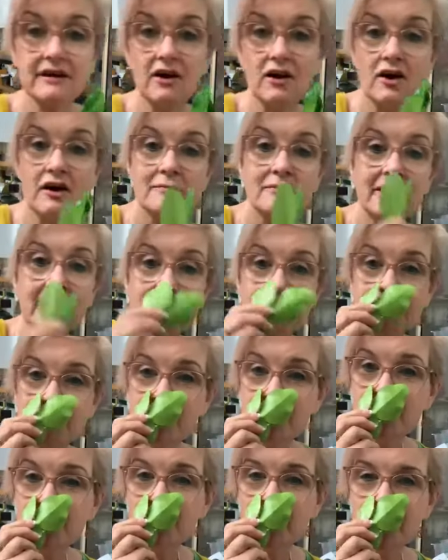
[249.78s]
lime leaves.
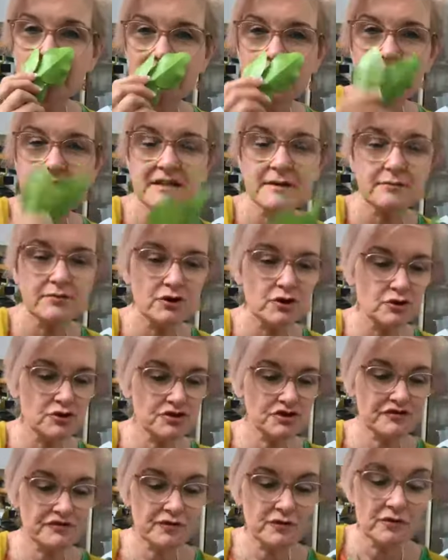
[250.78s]
These are
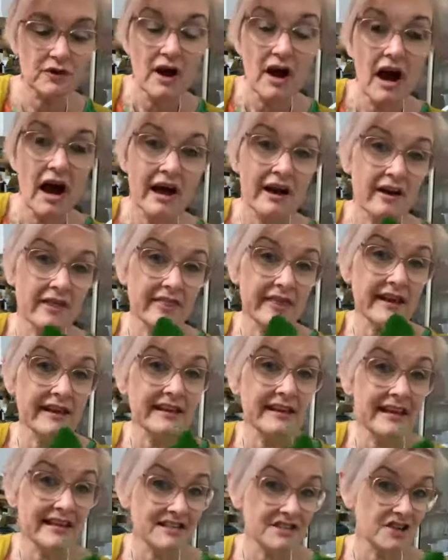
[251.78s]
beautiful. And I think
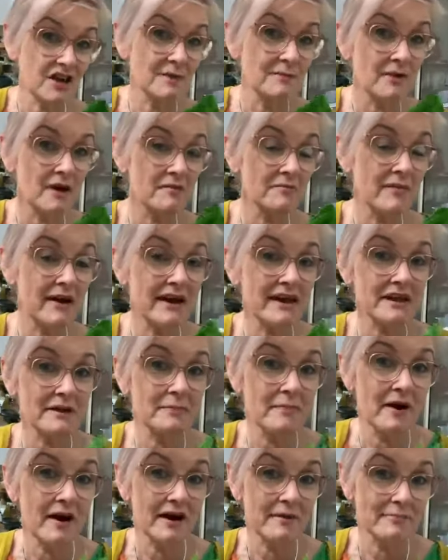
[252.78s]
next time I make
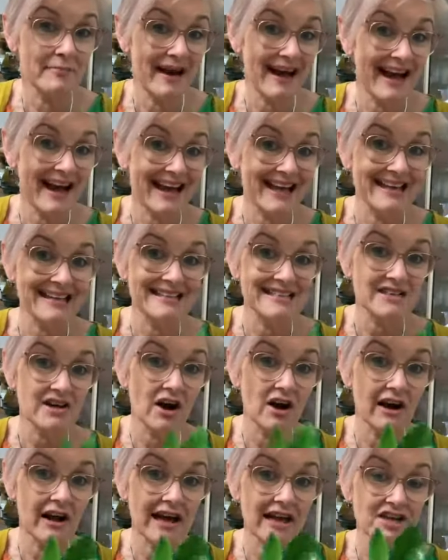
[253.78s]
my paste,
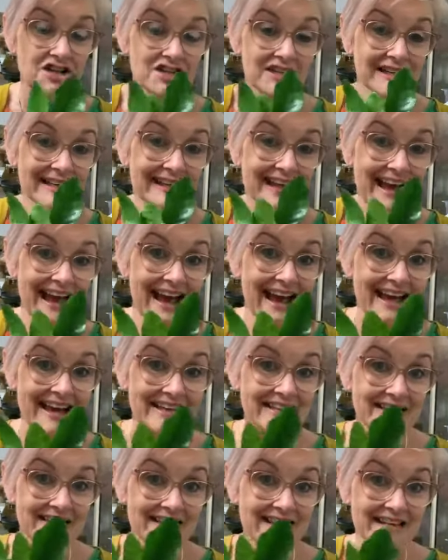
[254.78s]
I'll actually
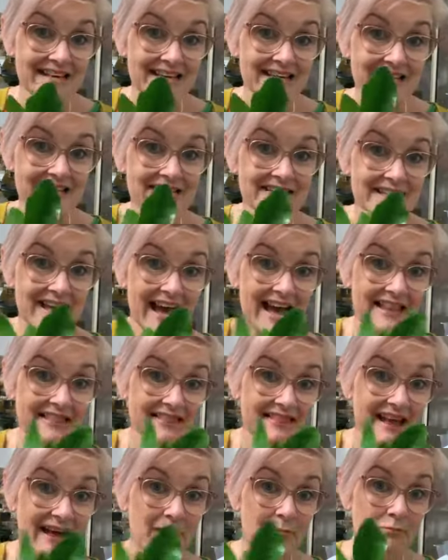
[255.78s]
add these at
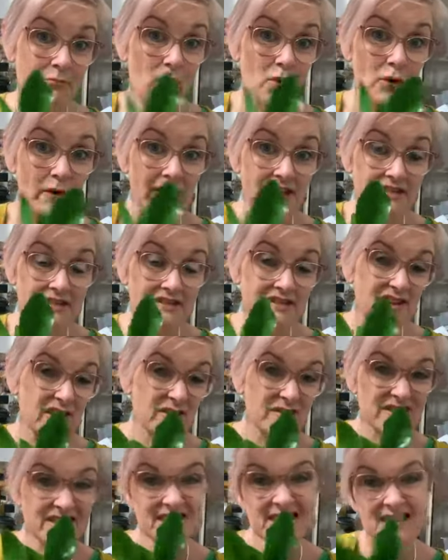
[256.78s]
that point. So
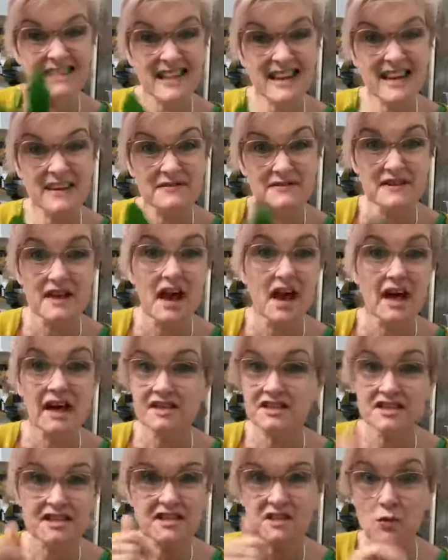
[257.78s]
it just saves,
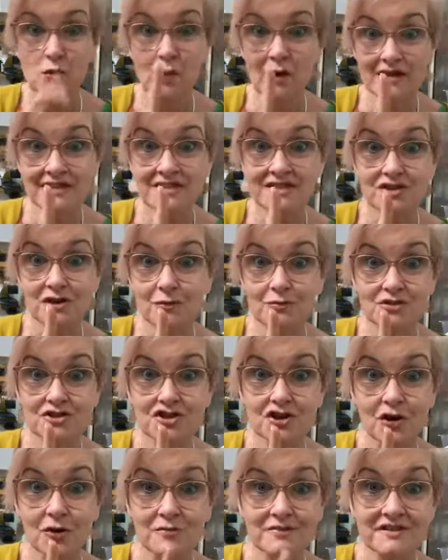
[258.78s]
it's just a one-stop
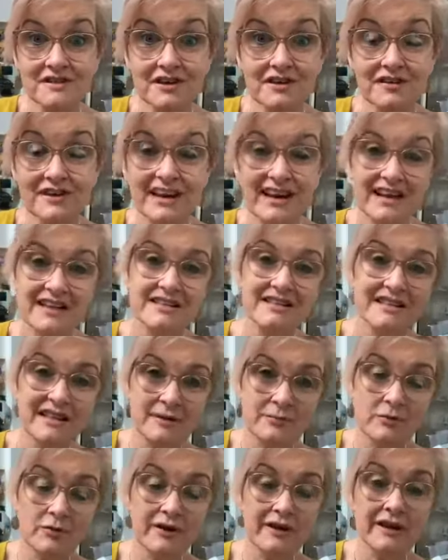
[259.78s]
shop. So instead
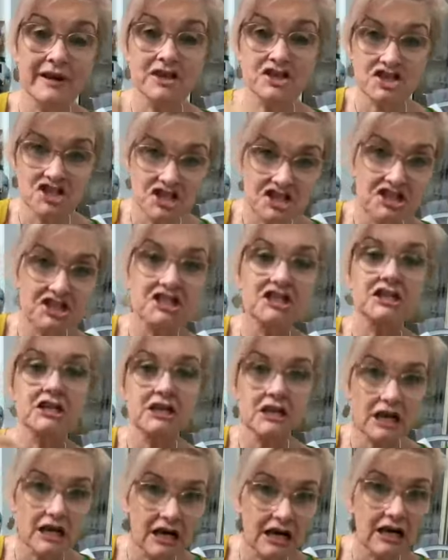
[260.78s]
of putting ginger,
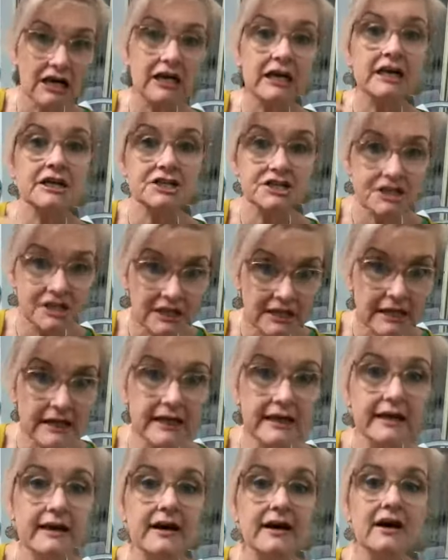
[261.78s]
garlic,
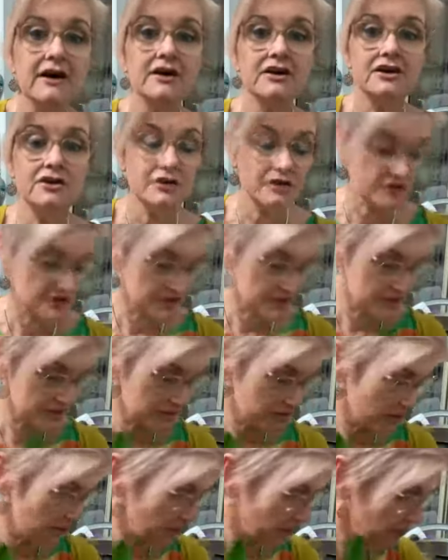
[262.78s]
chili, you can
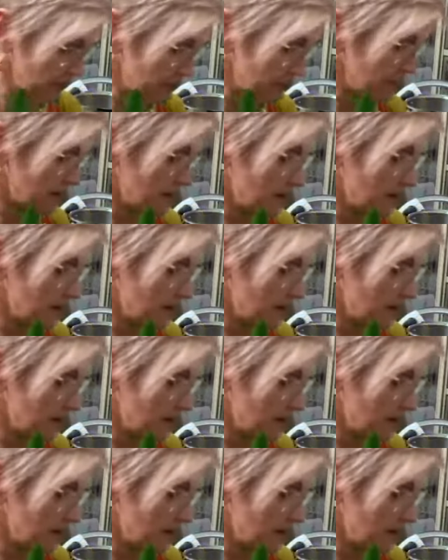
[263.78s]
just put